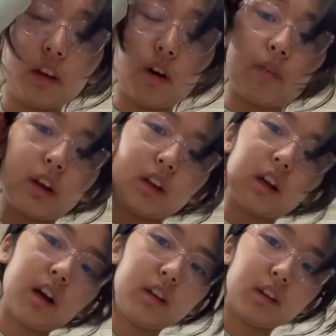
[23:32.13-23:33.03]
already
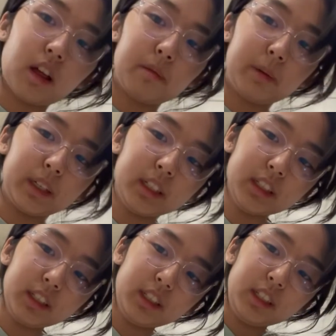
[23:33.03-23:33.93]
gotten a lot bigger,
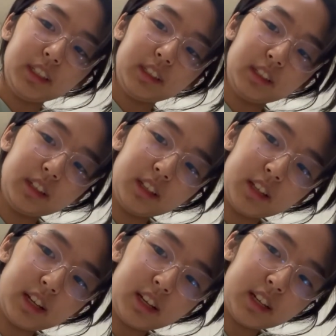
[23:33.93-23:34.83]

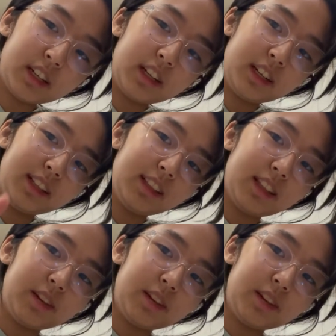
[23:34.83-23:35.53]
and the